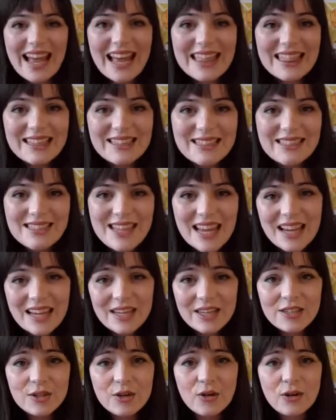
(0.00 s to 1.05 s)
And the
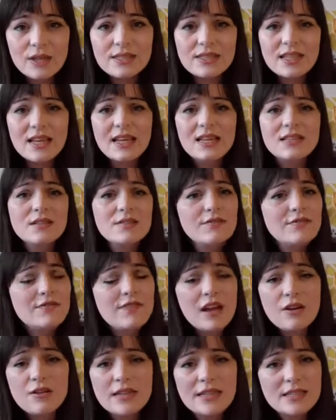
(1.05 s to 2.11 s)
second noise is a
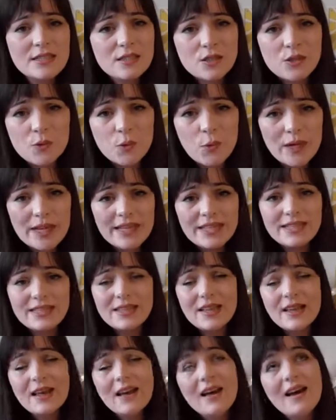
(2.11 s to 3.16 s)
very sweet
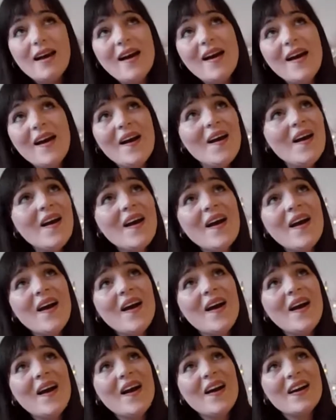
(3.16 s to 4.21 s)

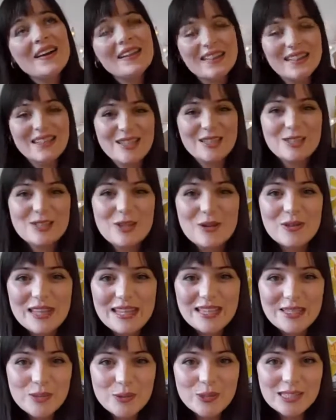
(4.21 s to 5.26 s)
oh. So the
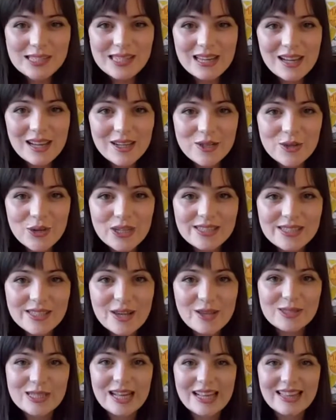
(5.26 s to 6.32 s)
little slug noise
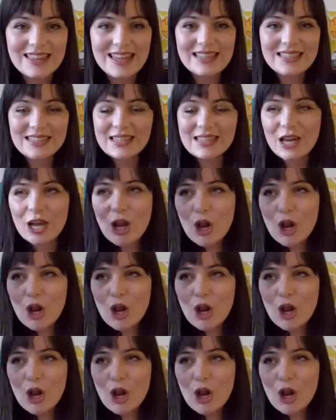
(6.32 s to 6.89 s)
goes like this.